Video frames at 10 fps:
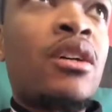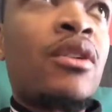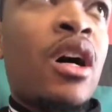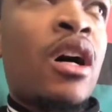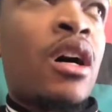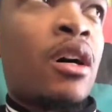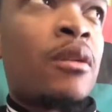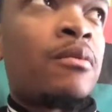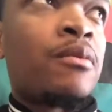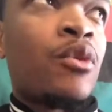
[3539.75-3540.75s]

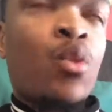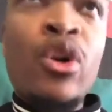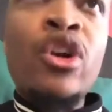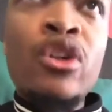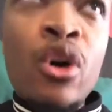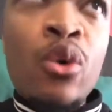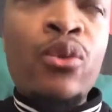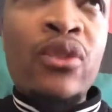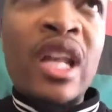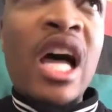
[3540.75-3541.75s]
weirdo
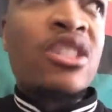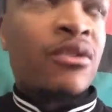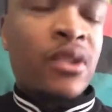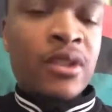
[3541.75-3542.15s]
philosophy?